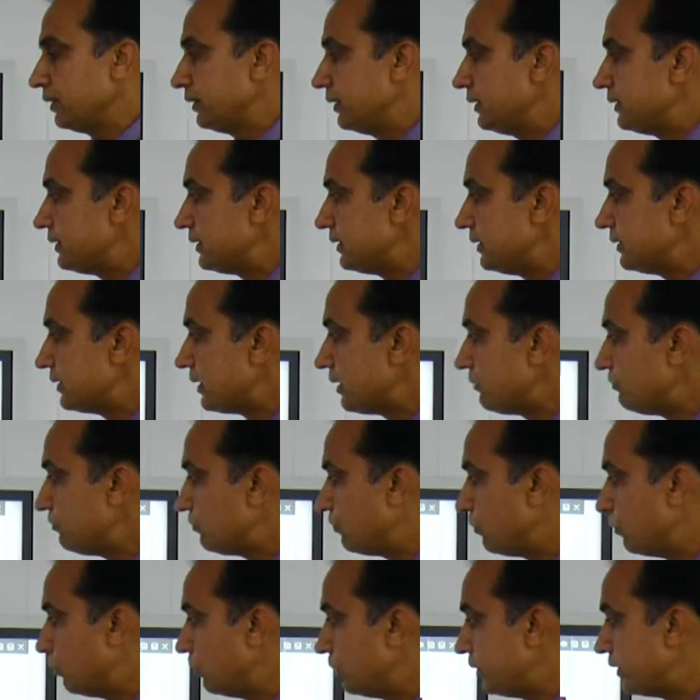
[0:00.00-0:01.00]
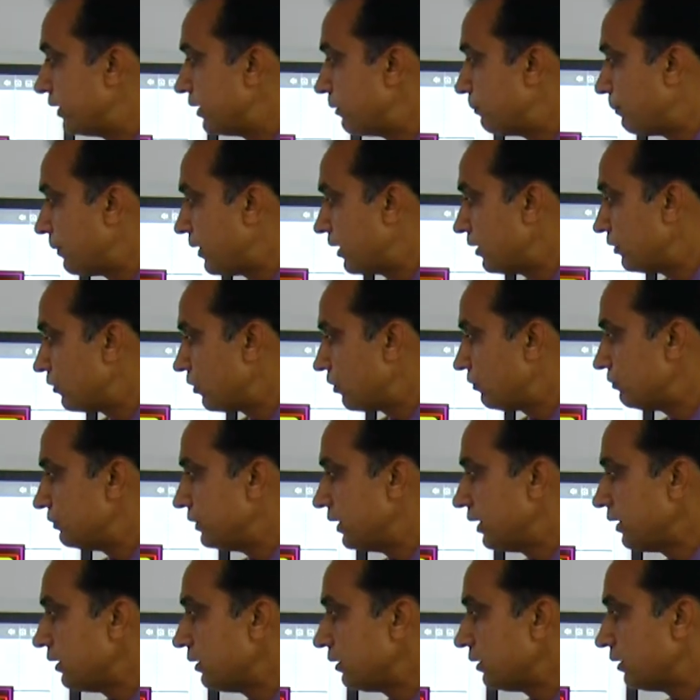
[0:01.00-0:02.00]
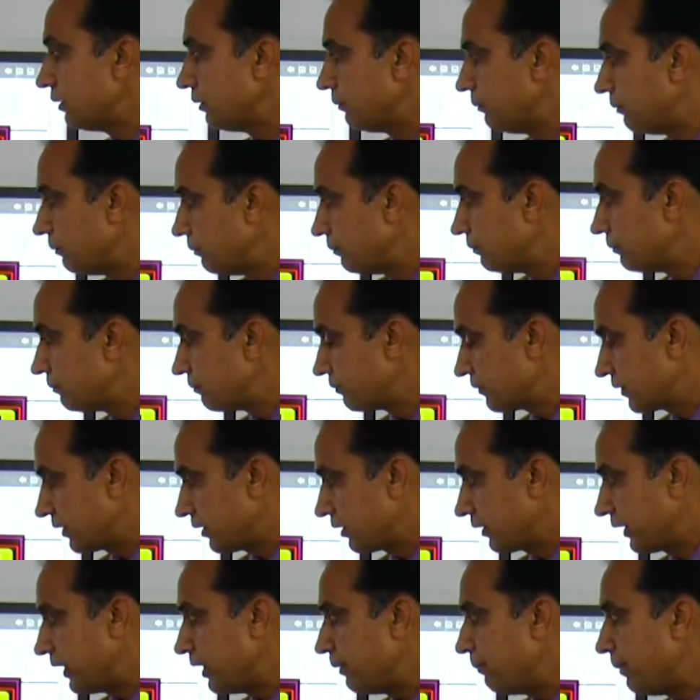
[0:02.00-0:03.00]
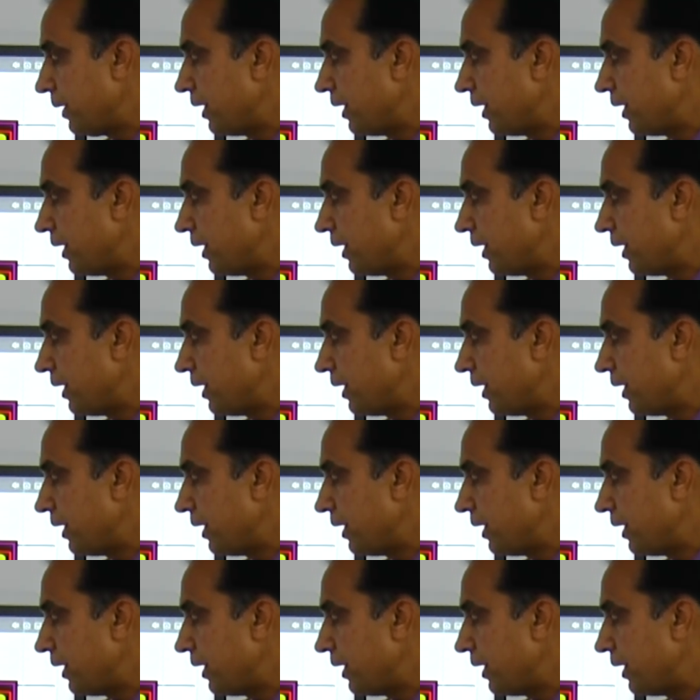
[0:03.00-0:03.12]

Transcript: This is a folded part of the K